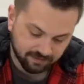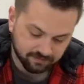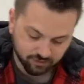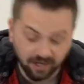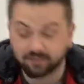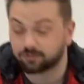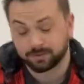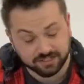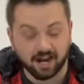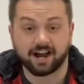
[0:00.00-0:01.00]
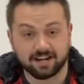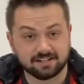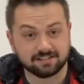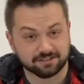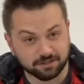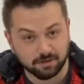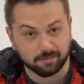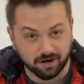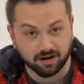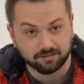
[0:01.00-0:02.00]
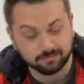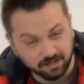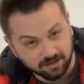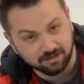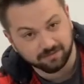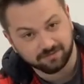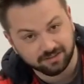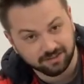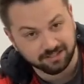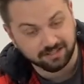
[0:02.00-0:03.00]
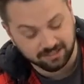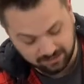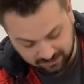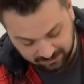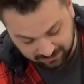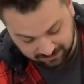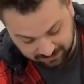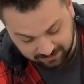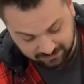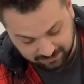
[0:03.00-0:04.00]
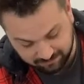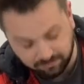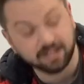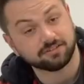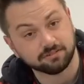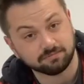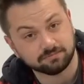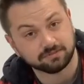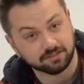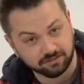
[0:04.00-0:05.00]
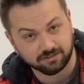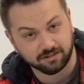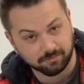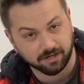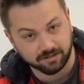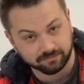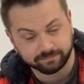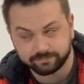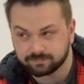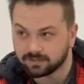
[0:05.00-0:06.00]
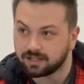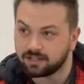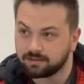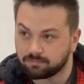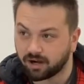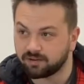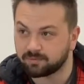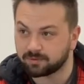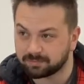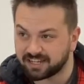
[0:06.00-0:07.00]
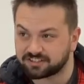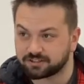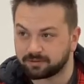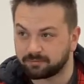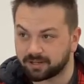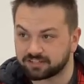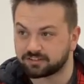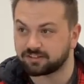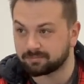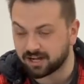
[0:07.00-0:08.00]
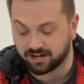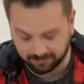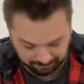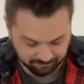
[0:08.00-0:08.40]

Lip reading: So after we tied it to the bottom of the pencil, on the bottom of the pencil on the bottom